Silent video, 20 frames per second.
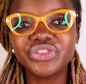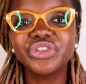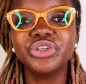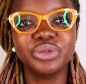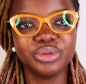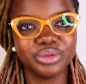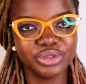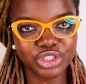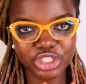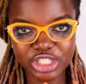
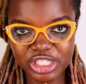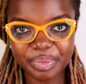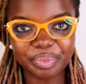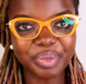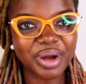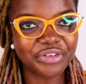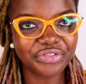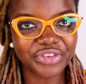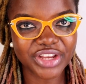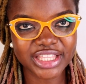It's just a
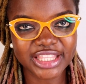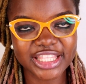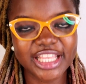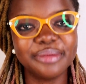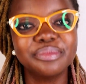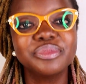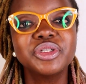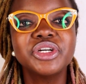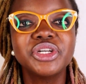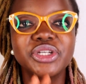perfect
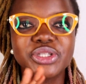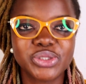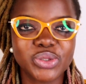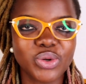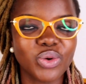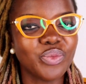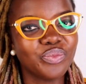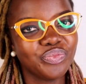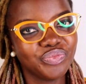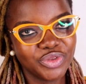name,
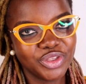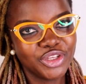so